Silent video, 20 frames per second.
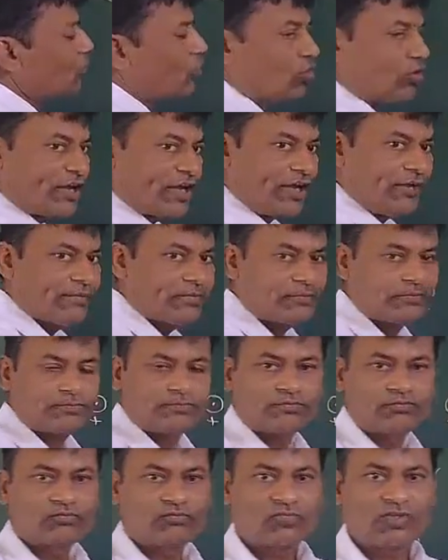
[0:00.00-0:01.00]
Okay.
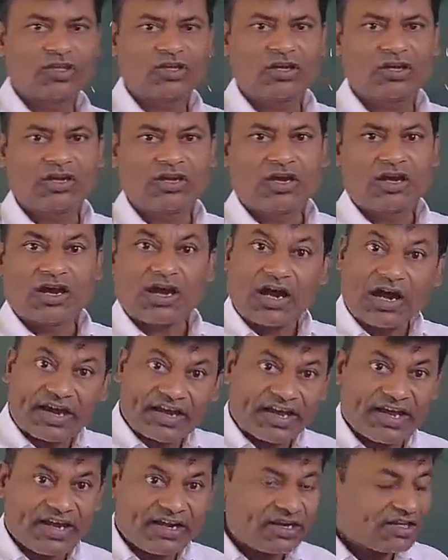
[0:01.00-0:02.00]

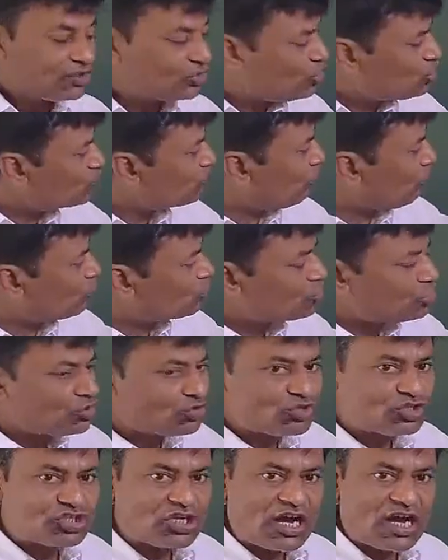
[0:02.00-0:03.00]
Again, this
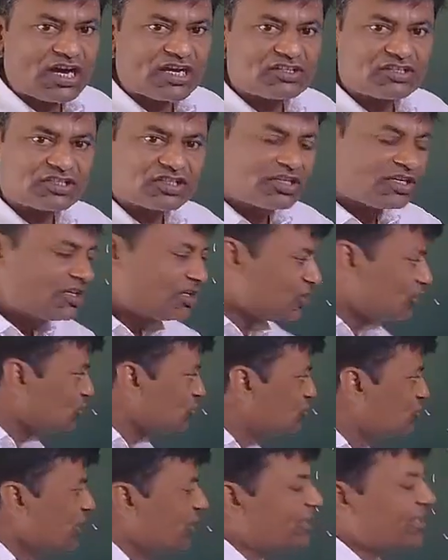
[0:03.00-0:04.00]
positive charge
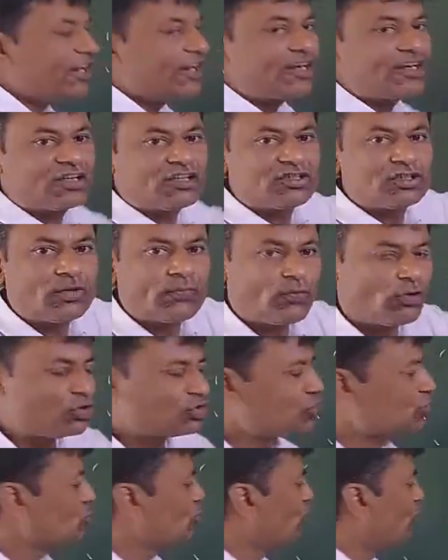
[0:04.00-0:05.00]
generate the
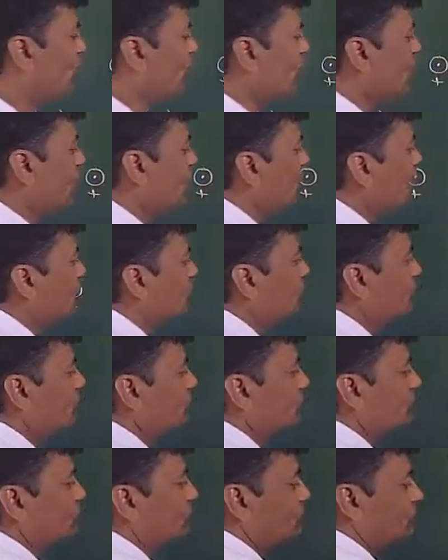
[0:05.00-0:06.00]
positive field.
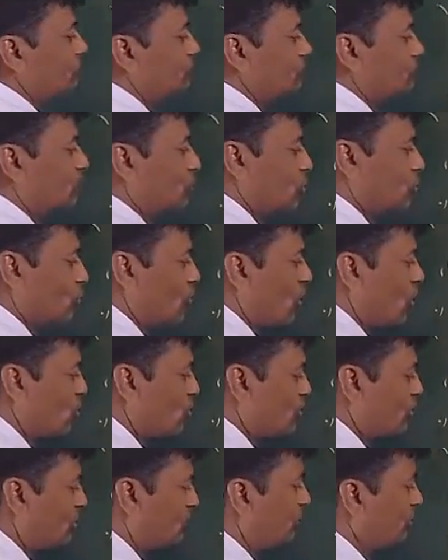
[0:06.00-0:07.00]
No
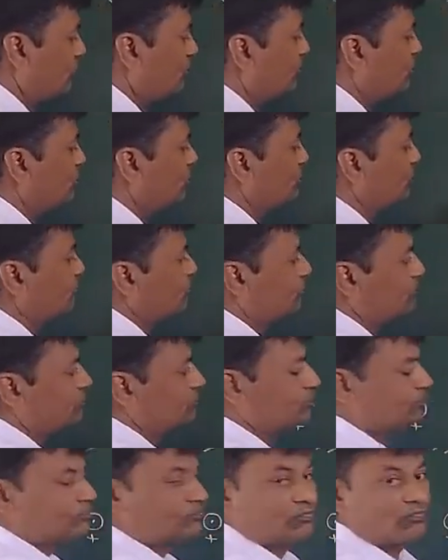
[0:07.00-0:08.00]
doubt.
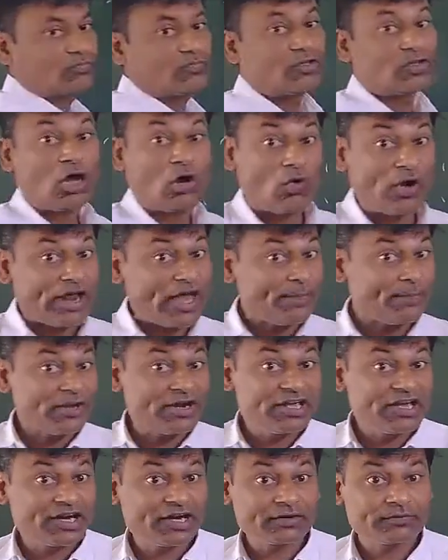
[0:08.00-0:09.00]
Now what
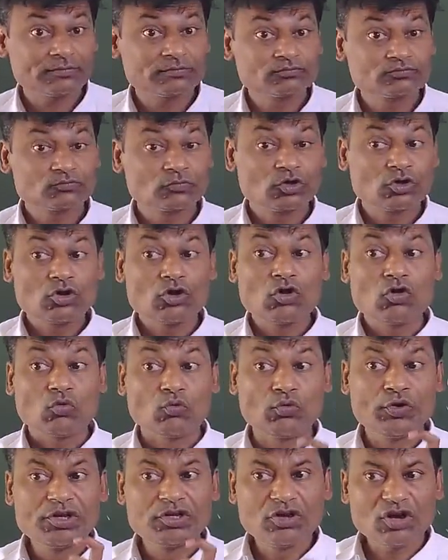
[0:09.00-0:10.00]
happened here?
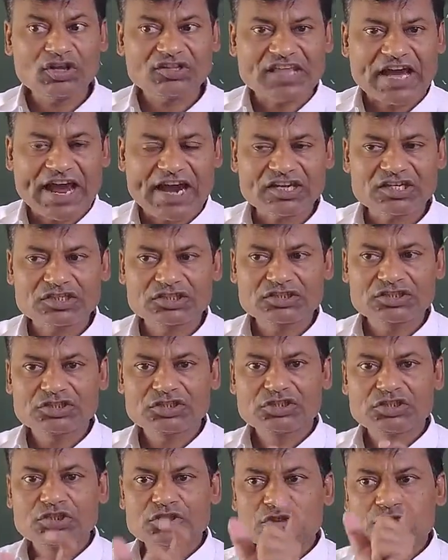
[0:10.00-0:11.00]
We know
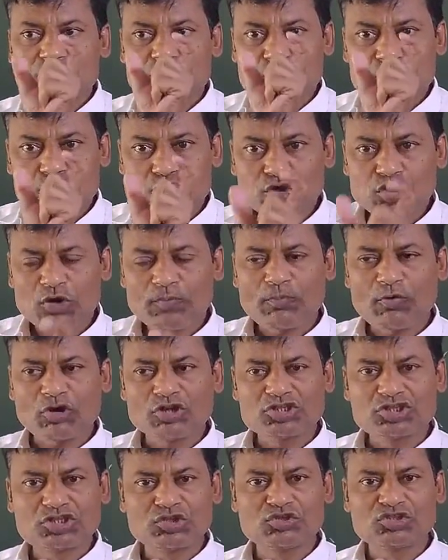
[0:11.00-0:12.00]
that two
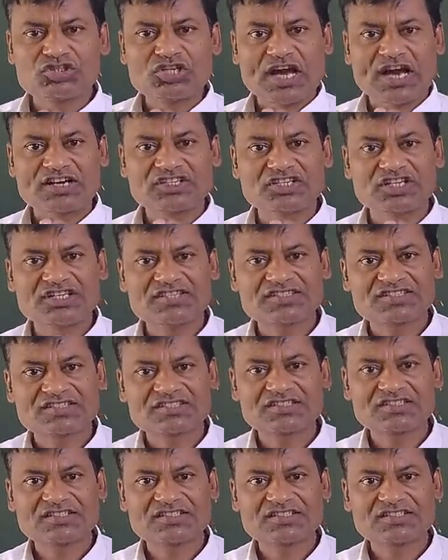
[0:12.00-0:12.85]
positive charges,